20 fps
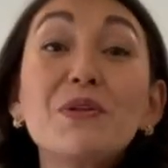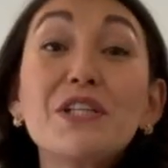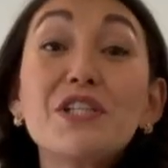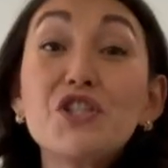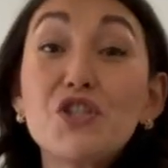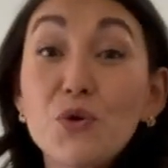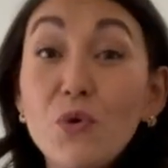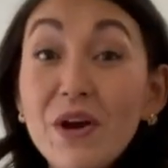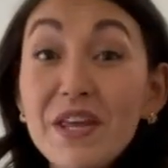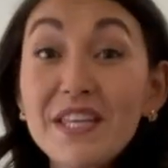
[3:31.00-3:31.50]

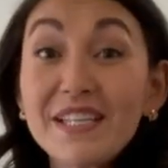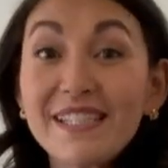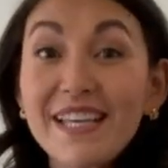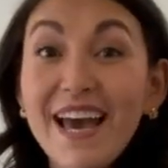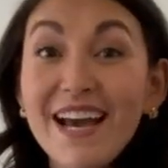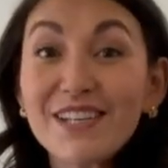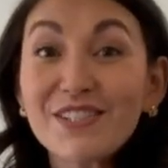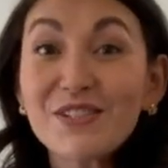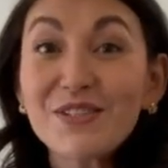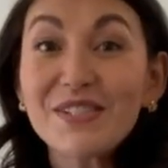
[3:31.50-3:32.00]
Enjoy this
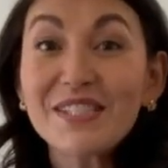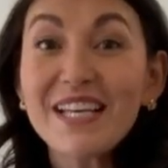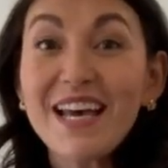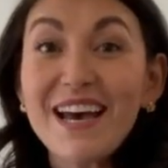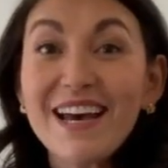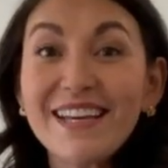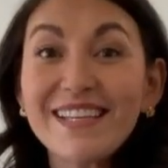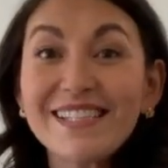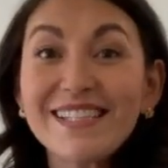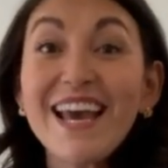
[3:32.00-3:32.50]

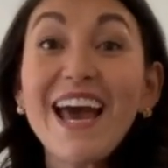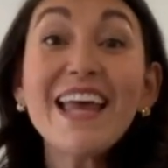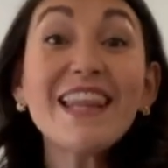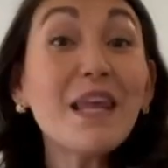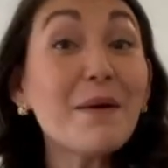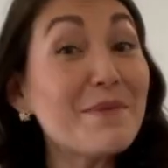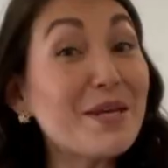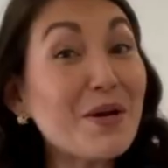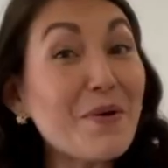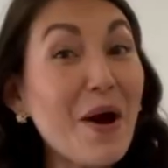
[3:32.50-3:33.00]
exercise.
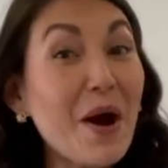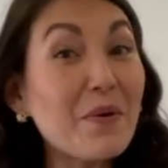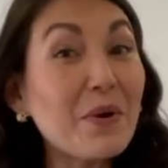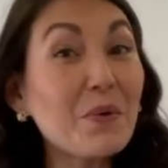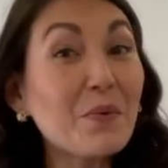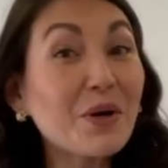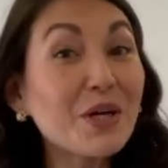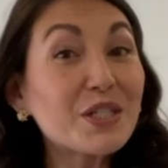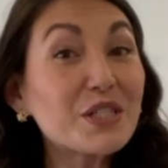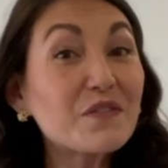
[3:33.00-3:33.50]
Let me know how it
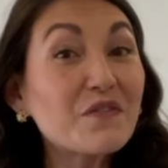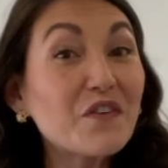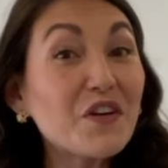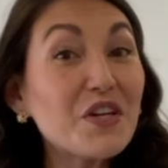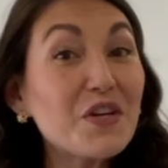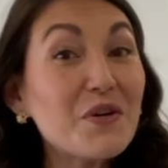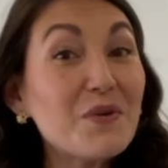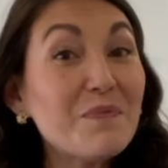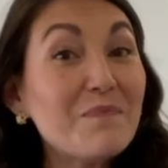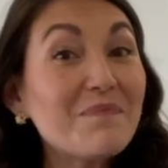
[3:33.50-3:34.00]
works for
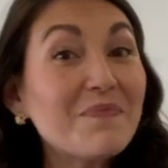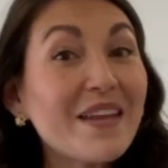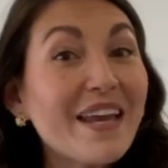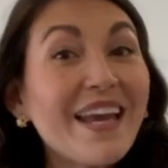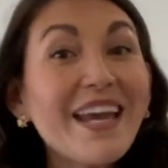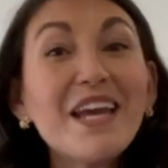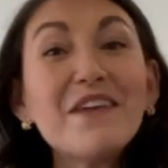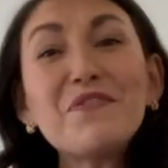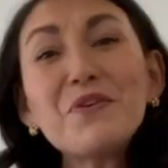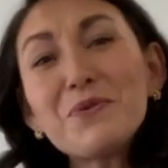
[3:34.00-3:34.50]
you.
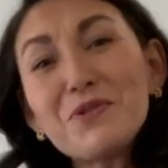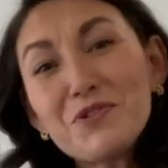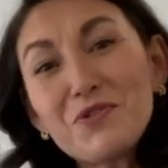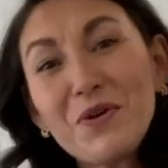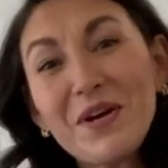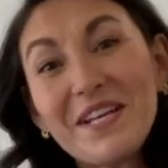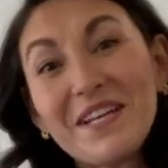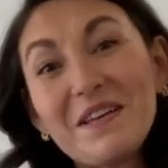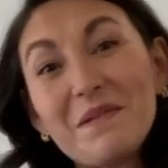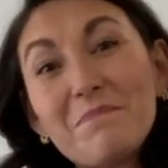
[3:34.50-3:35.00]
If you
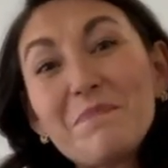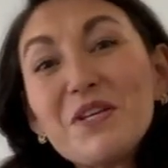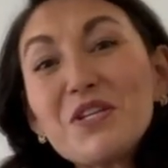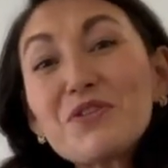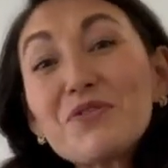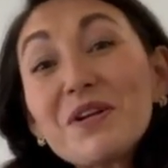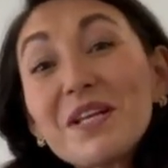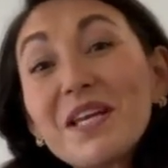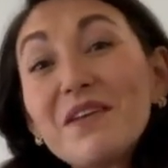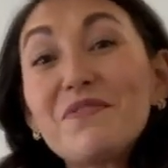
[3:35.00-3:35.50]
enjoyed it, be
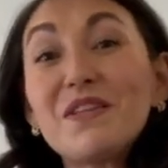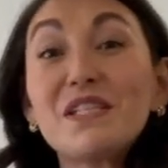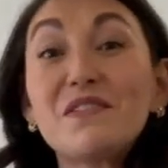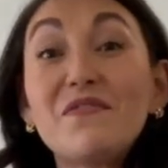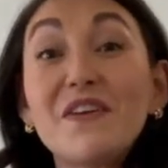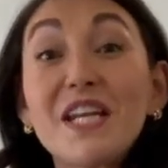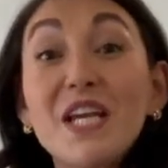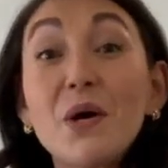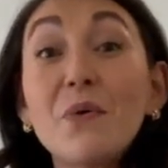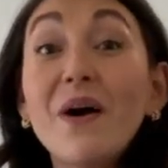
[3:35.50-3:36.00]
sure to give this
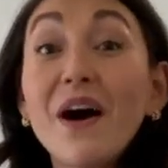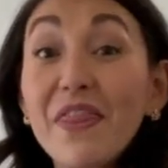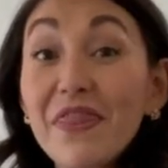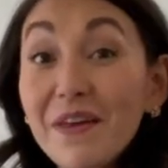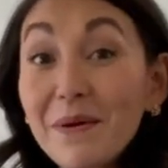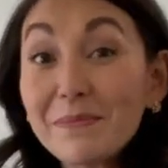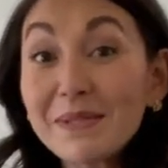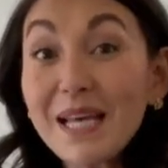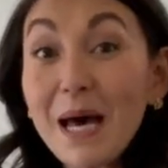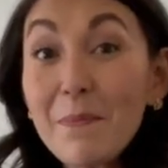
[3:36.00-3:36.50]
video a
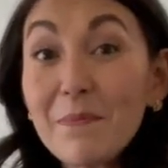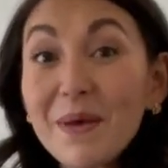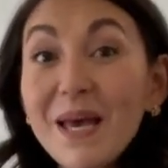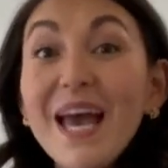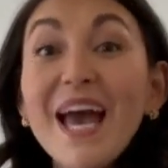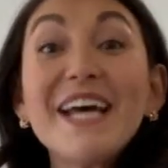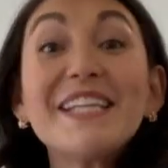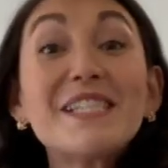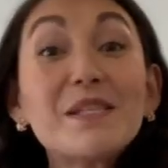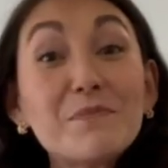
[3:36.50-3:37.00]
thumbs up
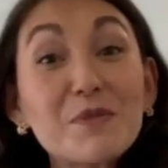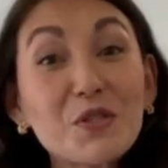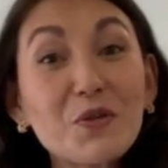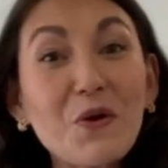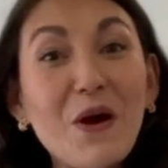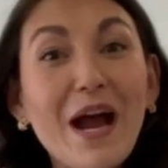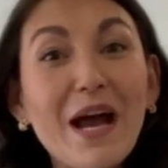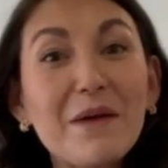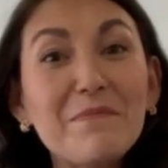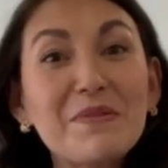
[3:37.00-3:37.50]
and
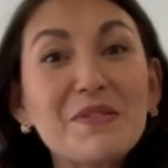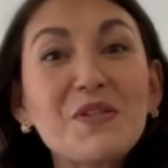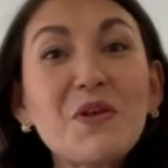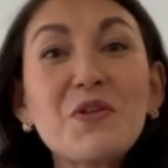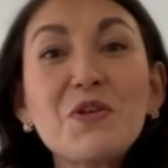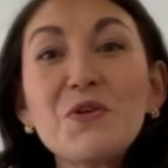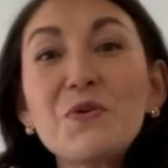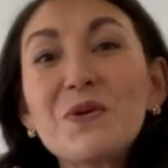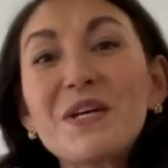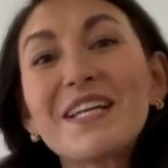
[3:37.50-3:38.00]
subscribe so
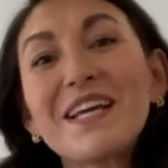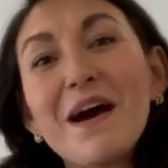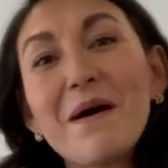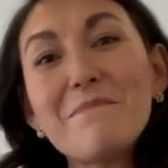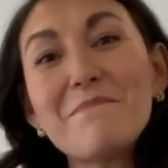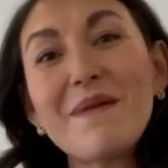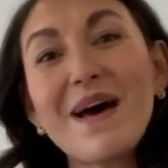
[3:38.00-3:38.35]
that you can come